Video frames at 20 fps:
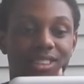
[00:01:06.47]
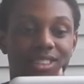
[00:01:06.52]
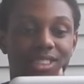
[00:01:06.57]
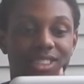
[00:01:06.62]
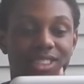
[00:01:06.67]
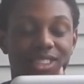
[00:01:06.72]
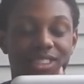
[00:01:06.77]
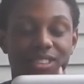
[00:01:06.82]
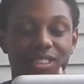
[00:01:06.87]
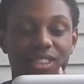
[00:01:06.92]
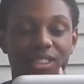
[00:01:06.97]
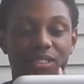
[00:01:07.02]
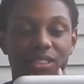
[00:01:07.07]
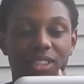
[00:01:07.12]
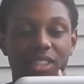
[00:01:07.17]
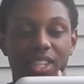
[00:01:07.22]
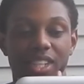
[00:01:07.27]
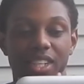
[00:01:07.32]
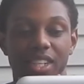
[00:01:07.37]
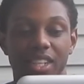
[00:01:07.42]
She don't
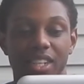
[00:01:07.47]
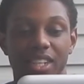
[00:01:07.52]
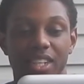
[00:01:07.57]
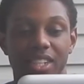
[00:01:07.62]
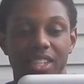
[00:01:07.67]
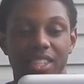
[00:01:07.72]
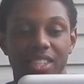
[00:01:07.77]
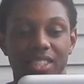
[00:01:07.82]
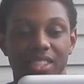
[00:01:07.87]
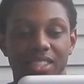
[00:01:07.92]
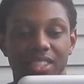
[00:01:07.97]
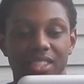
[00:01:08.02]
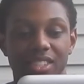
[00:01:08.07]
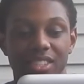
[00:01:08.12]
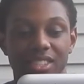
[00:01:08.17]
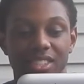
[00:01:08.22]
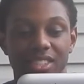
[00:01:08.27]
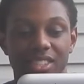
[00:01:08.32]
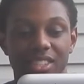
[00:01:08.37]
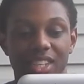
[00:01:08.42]
even care. She
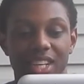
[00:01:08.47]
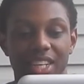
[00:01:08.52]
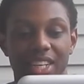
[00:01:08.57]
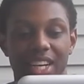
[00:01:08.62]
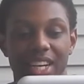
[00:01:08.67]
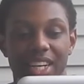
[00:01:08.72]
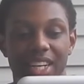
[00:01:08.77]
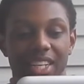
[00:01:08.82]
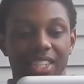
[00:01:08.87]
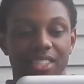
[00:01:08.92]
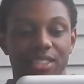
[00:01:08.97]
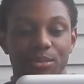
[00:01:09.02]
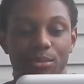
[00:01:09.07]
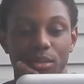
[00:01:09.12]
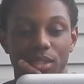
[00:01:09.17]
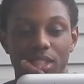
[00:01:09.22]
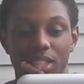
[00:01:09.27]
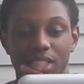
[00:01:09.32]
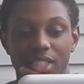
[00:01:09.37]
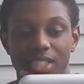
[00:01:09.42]
just like, I got some
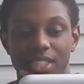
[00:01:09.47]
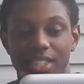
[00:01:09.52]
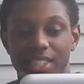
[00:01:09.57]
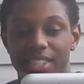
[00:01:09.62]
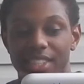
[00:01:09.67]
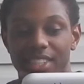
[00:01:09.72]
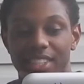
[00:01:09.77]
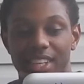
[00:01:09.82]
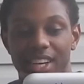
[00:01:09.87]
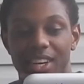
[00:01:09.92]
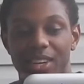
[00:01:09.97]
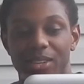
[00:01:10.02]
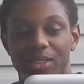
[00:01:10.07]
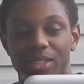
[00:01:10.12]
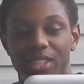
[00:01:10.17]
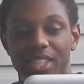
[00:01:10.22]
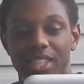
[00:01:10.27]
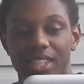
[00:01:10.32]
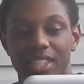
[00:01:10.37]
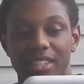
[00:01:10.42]
good dick. I work I don't my
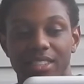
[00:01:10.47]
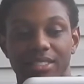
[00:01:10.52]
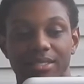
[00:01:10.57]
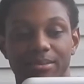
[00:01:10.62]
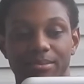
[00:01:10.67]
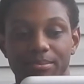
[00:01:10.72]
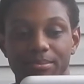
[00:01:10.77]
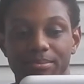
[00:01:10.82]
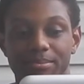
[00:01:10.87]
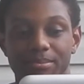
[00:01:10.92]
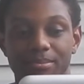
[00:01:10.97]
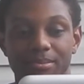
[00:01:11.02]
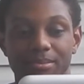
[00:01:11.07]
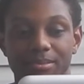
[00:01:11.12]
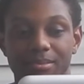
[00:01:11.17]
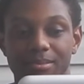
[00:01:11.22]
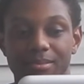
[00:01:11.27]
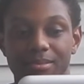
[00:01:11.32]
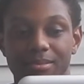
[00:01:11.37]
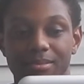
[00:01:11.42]
care. fucking ass
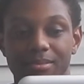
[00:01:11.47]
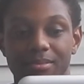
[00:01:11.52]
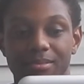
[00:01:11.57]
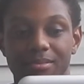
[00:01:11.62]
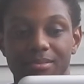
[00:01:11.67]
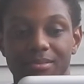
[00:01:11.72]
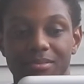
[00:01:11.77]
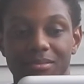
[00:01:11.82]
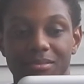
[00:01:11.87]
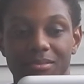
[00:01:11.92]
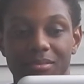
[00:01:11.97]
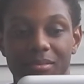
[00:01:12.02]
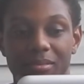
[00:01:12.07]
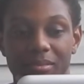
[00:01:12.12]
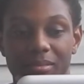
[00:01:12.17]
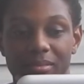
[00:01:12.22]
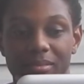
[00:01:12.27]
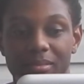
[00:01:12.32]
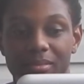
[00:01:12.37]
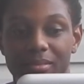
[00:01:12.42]
off, day in
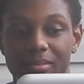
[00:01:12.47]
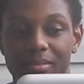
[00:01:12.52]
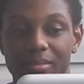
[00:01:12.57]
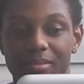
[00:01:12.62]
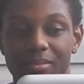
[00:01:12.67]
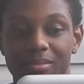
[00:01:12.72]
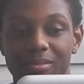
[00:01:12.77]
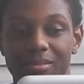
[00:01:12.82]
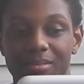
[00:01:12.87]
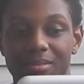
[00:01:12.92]
and day out.